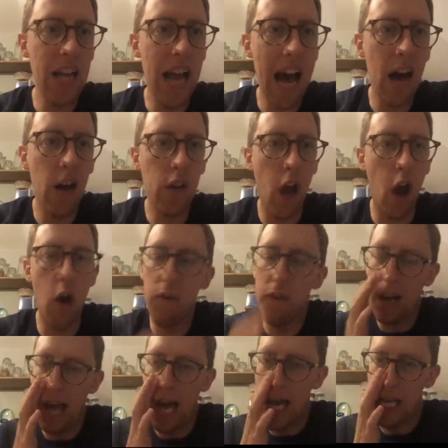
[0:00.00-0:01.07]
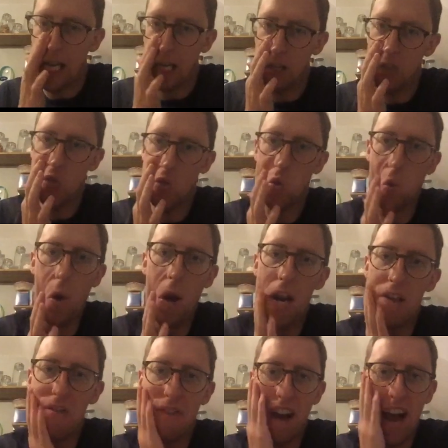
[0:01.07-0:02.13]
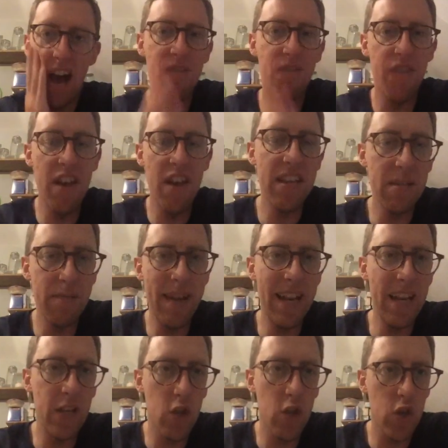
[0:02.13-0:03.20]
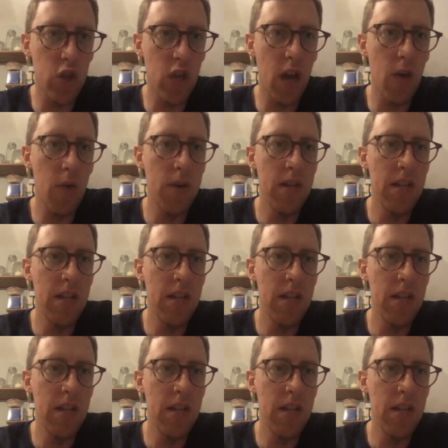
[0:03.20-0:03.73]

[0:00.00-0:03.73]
I'll go for like 25, 30 minutes or so.